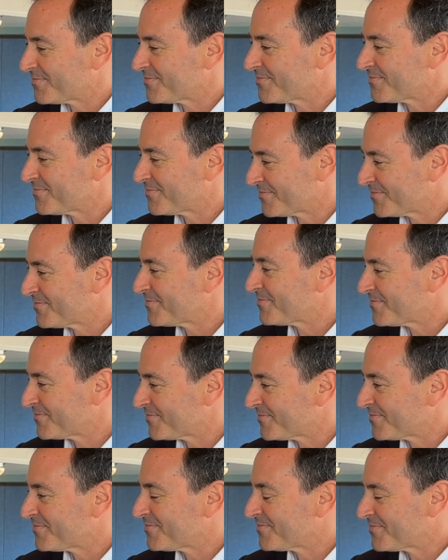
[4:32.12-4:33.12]

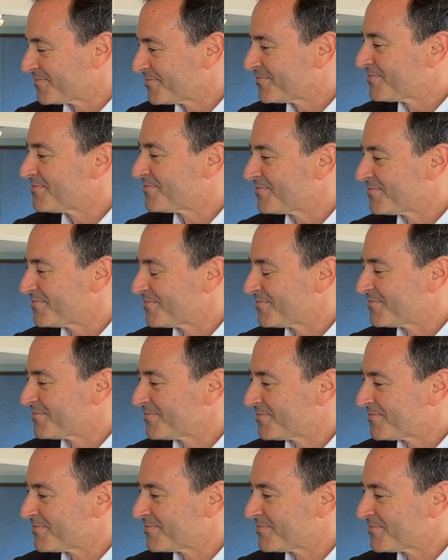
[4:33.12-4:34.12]

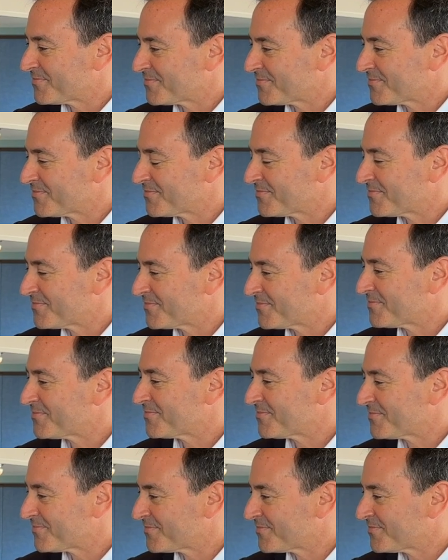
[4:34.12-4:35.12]

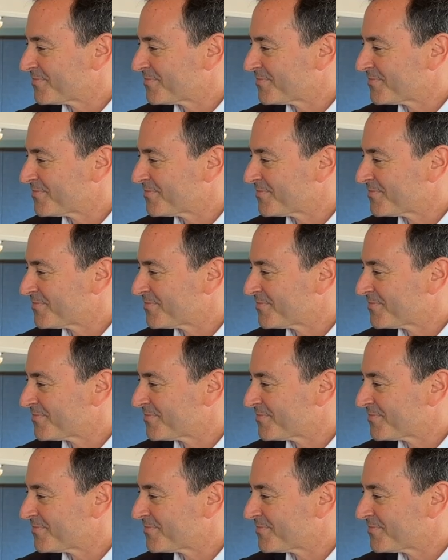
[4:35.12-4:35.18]
This person isn't speaking.